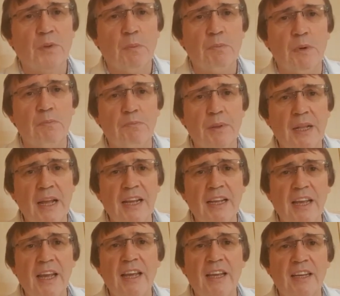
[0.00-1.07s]
But black
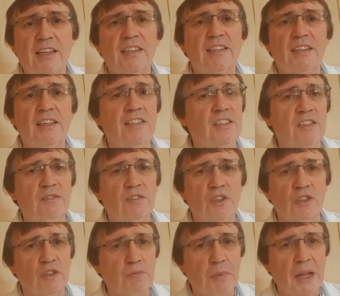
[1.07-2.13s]
ink isn't
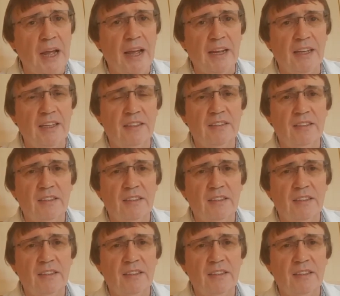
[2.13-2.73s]
just black.